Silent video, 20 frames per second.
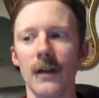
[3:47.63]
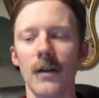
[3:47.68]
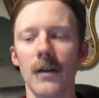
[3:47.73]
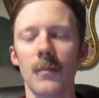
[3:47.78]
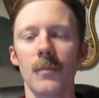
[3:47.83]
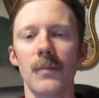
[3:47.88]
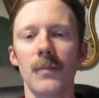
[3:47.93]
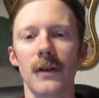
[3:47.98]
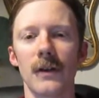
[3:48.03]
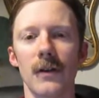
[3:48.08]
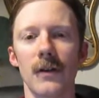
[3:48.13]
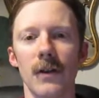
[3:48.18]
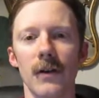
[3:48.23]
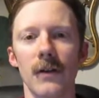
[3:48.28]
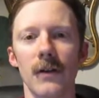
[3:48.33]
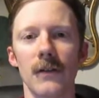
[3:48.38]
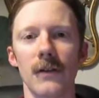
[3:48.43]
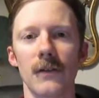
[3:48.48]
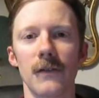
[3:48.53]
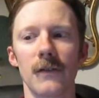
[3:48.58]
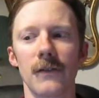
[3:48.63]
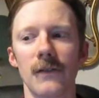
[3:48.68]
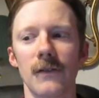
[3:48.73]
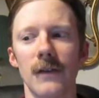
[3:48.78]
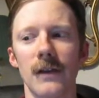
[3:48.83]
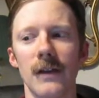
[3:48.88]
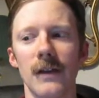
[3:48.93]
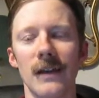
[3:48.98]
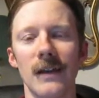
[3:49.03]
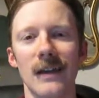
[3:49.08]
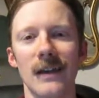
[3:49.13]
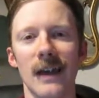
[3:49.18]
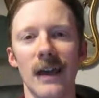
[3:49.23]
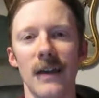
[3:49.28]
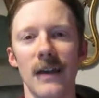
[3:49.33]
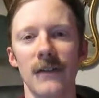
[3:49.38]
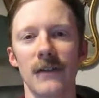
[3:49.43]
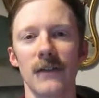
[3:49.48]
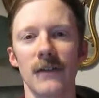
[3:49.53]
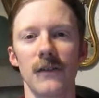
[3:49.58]
because he
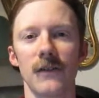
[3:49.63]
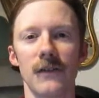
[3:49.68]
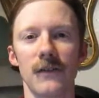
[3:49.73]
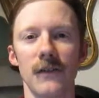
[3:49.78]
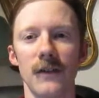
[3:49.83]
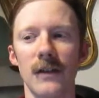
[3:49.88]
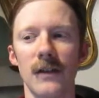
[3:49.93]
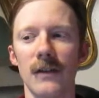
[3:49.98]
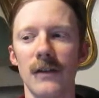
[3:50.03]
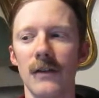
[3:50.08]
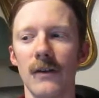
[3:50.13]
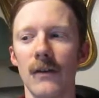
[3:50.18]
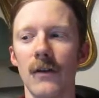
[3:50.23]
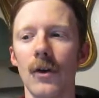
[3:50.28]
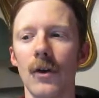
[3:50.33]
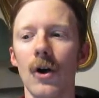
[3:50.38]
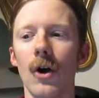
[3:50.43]
hasn't seen